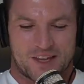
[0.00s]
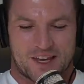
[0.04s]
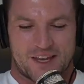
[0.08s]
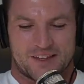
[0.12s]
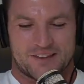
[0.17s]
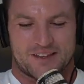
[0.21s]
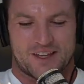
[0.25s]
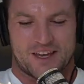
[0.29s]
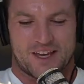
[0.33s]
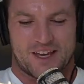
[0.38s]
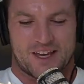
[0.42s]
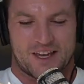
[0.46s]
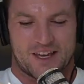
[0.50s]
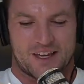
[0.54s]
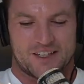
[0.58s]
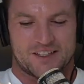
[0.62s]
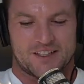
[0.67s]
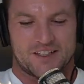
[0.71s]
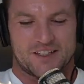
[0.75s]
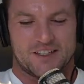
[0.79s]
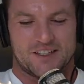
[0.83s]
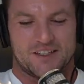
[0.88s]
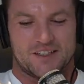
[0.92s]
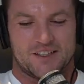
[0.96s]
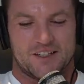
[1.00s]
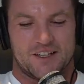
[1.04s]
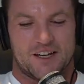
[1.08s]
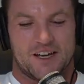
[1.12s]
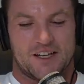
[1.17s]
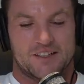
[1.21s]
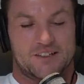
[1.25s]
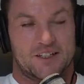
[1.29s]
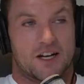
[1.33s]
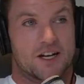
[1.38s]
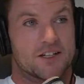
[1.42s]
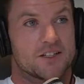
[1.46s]
then
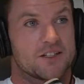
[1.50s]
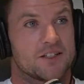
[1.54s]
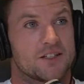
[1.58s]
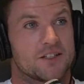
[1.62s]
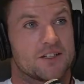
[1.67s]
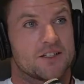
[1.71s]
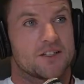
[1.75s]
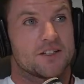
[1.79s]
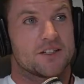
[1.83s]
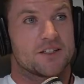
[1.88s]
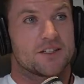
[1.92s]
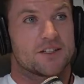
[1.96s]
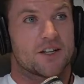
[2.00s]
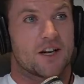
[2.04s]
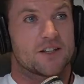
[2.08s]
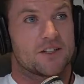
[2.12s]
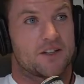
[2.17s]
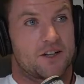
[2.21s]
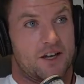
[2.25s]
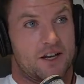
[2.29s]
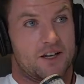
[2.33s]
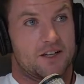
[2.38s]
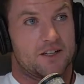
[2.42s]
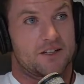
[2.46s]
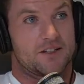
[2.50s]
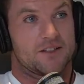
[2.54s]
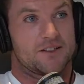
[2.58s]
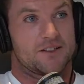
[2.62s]
done your knee.